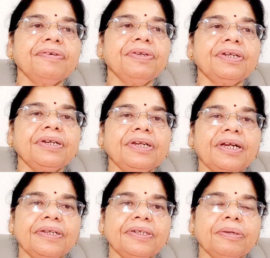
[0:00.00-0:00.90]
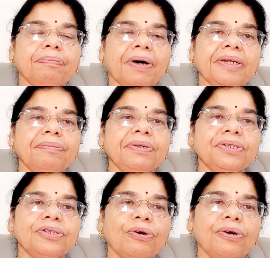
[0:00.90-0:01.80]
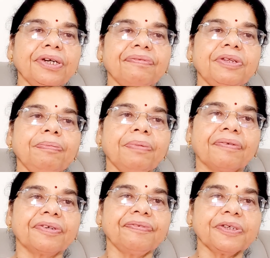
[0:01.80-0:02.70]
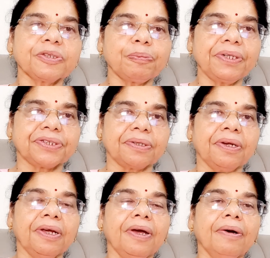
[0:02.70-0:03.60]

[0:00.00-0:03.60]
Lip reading: Ravindran held that the Parliament did not have the power of expulsion.